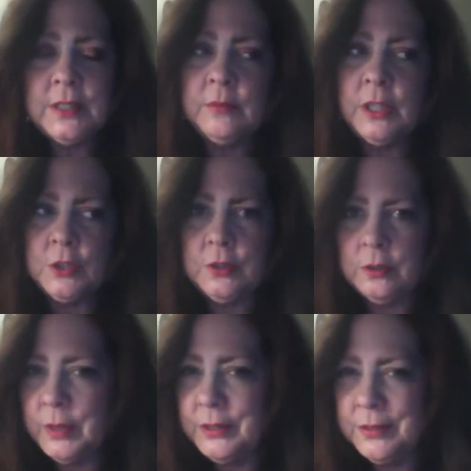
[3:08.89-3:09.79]
I'm not sure
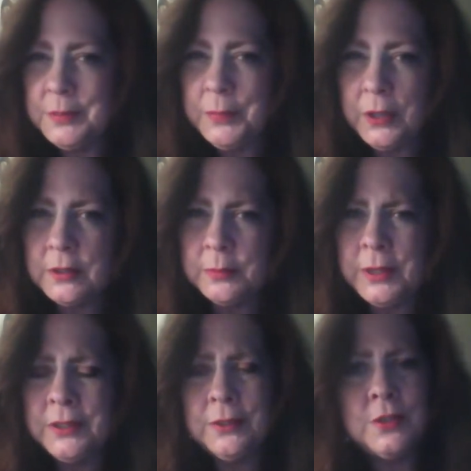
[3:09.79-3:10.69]
whether it's Parker
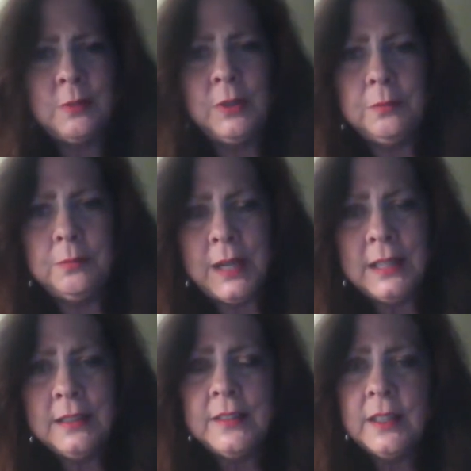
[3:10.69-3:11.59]
Brothers or Milton
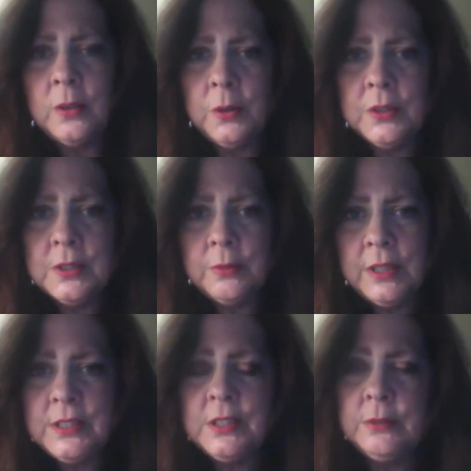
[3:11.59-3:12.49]
Bradley that holds the
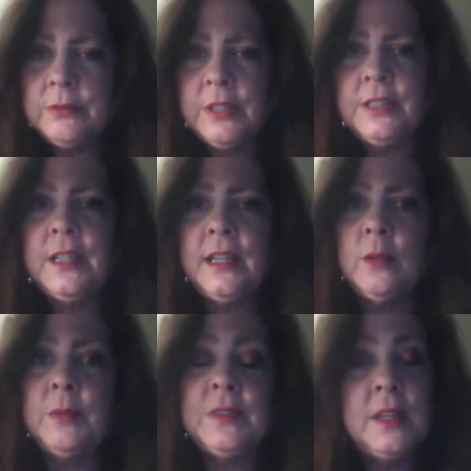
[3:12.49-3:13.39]
rights to it right now,
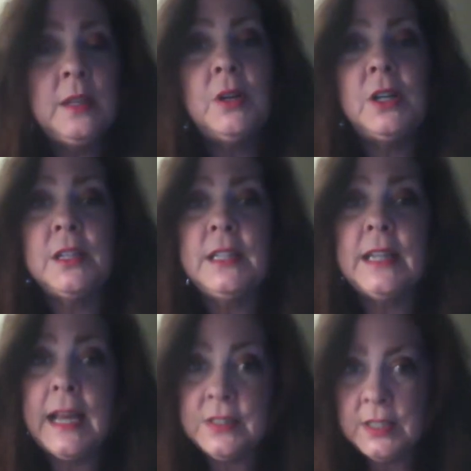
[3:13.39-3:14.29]
but they market it
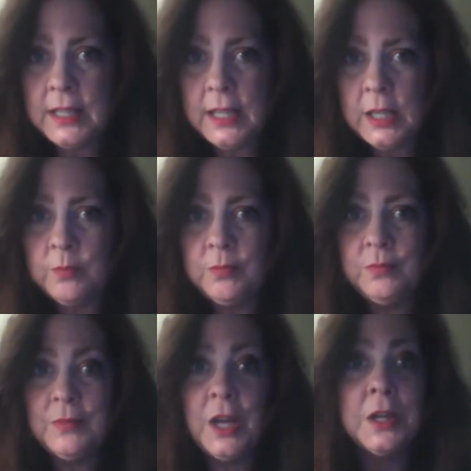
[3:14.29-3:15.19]
as a game, a